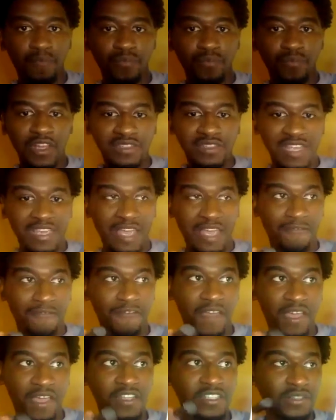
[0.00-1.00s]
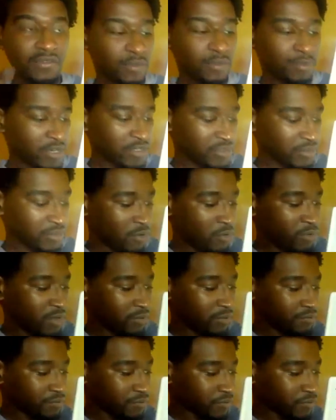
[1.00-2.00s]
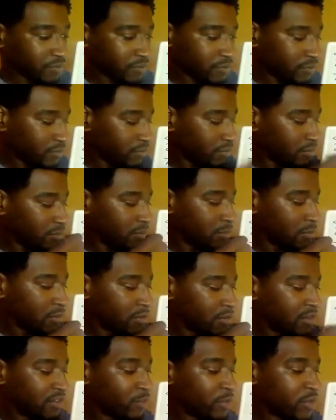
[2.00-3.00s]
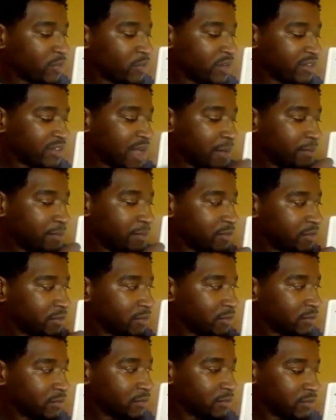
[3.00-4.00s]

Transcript: take advantage of the present moment, this is what you want to tap into.